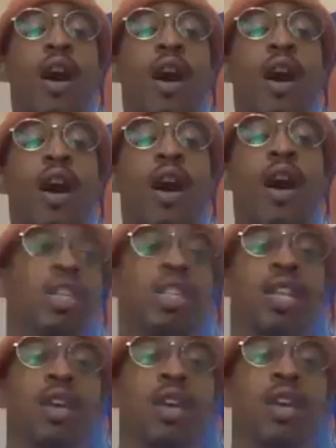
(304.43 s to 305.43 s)
I'm growing up.
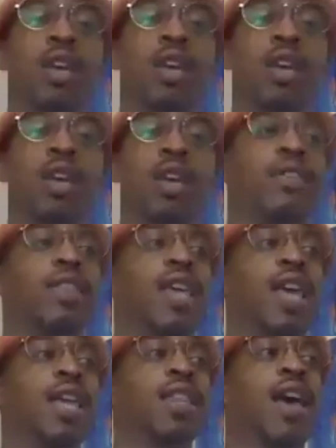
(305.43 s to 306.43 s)
It was kind of a
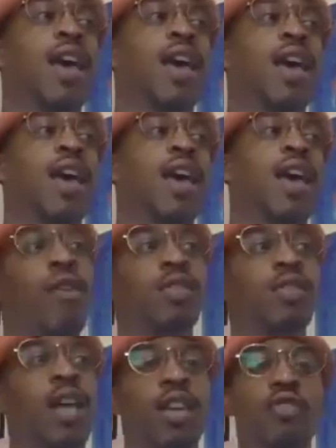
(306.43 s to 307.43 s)
thing that one day I
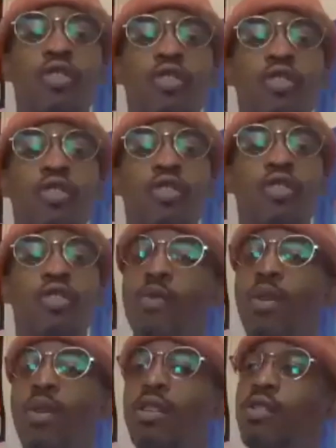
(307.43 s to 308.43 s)
was like, you know what I
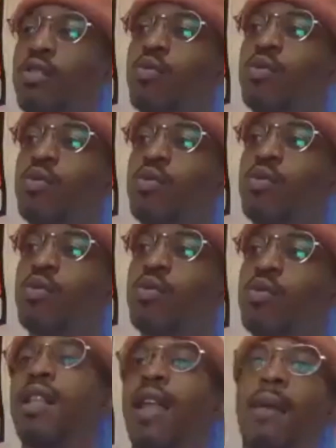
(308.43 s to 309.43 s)
really want to do is
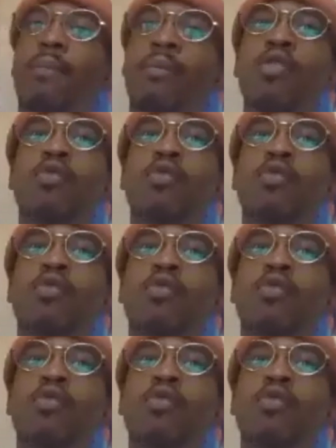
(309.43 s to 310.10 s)
like music.